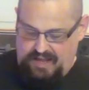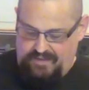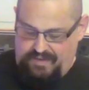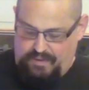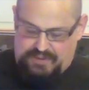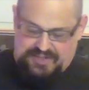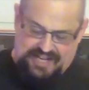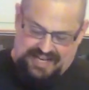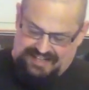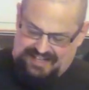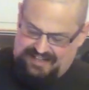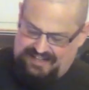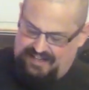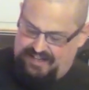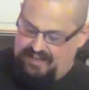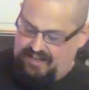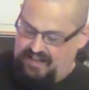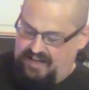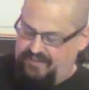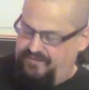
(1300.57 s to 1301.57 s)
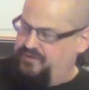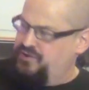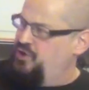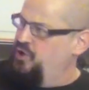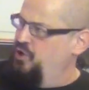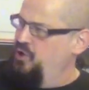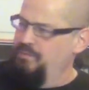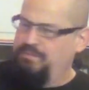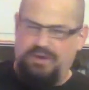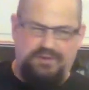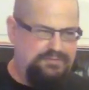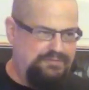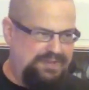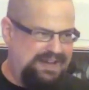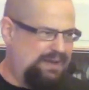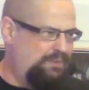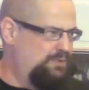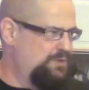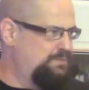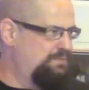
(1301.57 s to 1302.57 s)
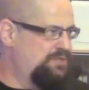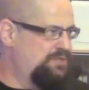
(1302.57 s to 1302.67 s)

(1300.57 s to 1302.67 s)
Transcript: They were technically alive too, but that was